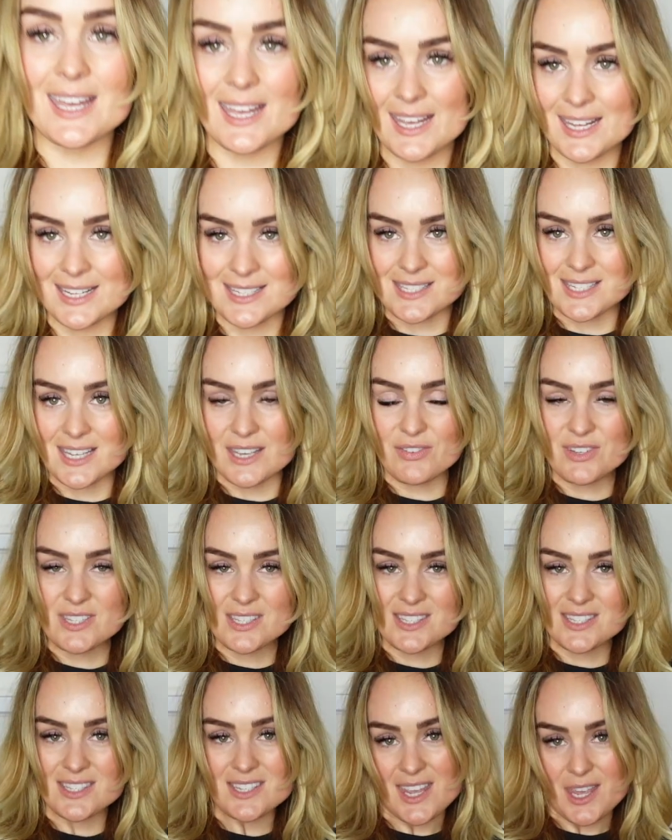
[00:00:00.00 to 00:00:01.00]
It's given
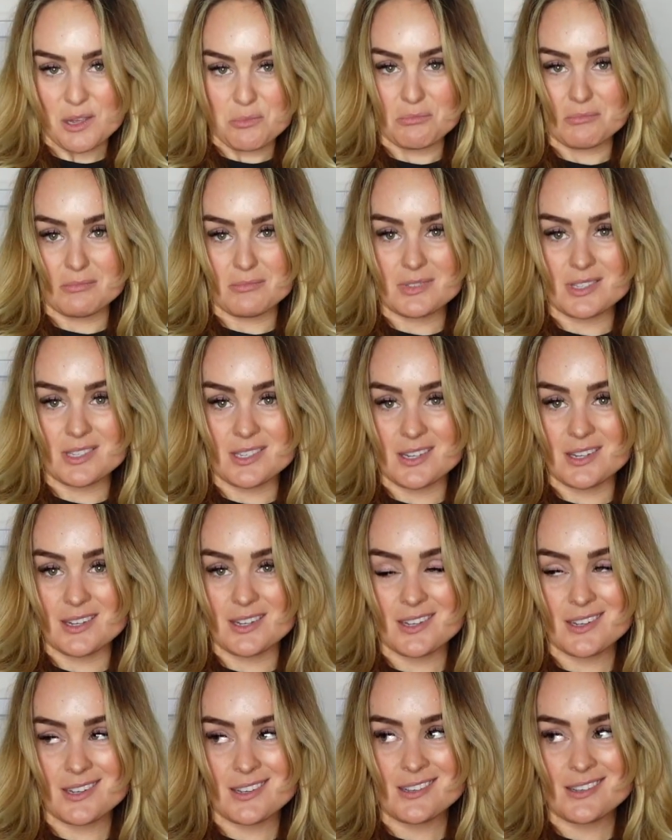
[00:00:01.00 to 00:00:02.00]
Skims.
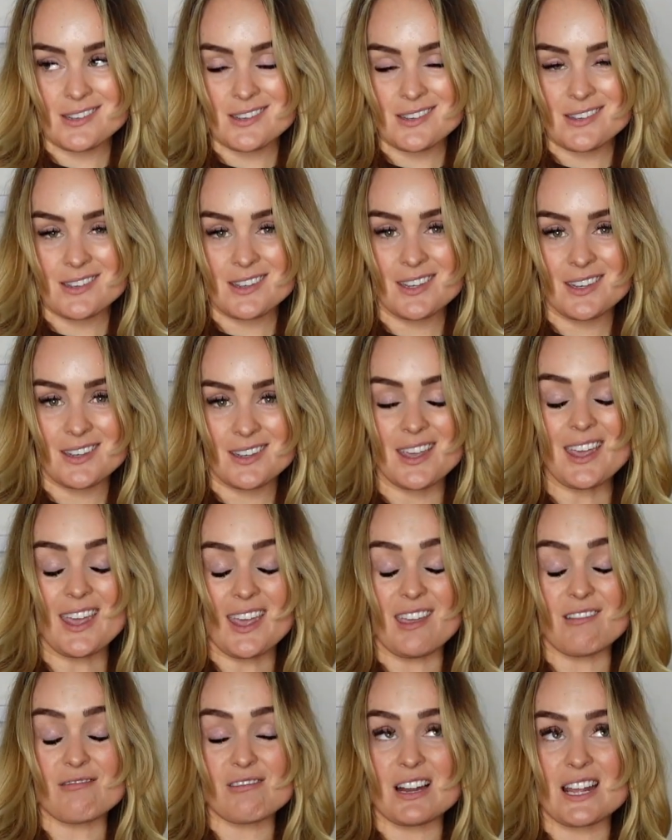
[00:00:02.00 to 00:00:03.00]

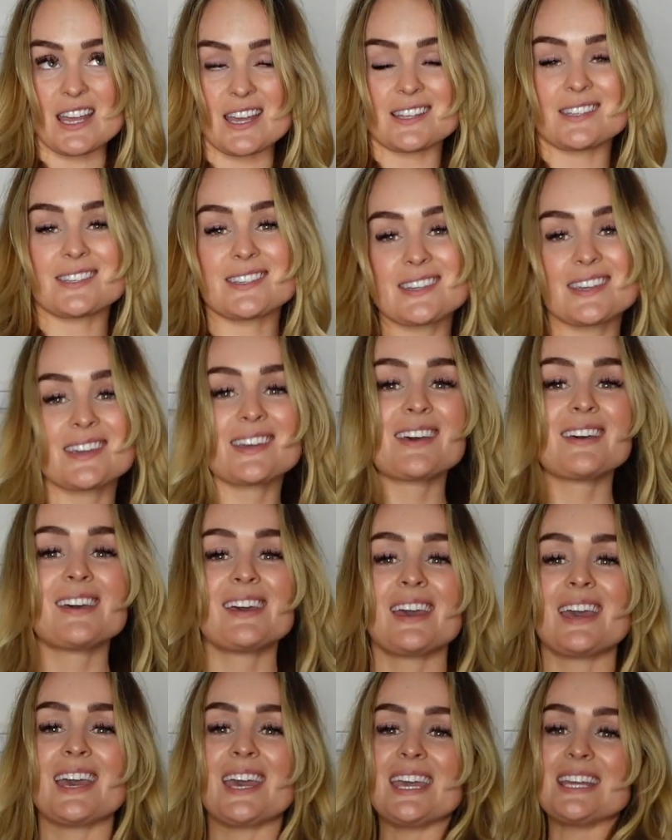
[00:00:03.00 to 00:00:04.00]
It really is.
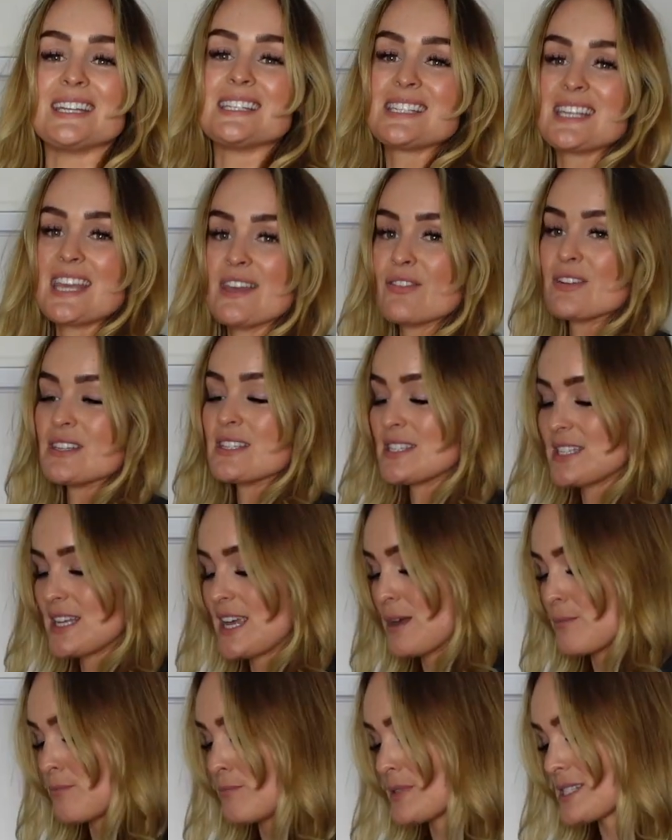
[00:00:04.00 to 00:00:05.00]
It's given
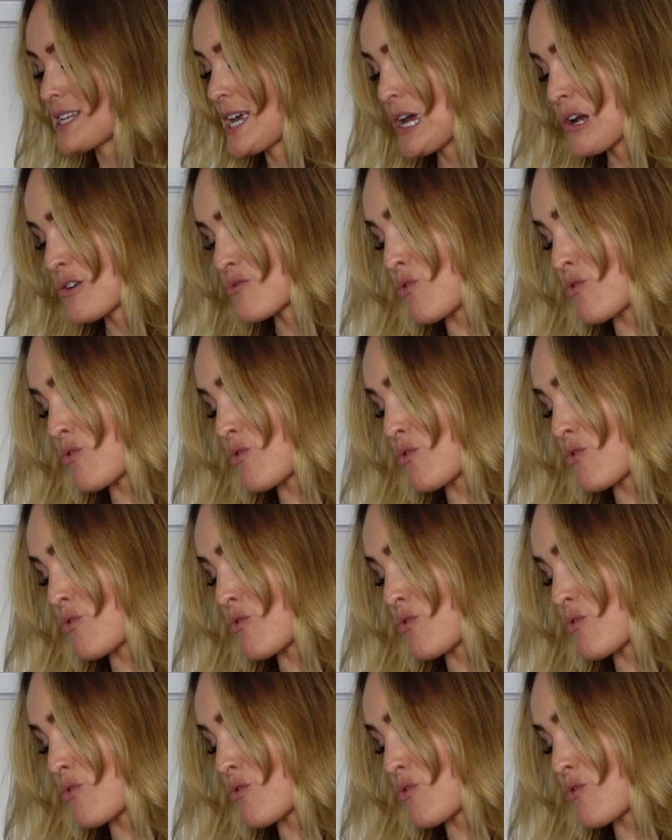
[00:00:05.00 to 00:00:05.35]
Skims.